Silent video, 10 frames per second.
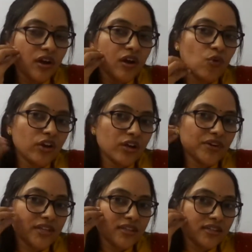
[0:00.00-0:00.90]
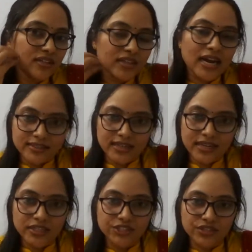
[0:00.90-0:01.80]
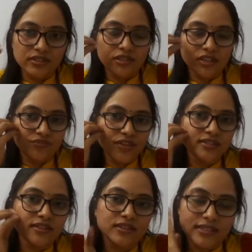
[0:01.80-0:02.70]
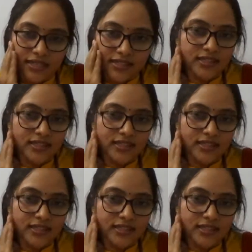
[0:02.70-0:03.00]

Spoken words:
whatever that secretion, if they touch,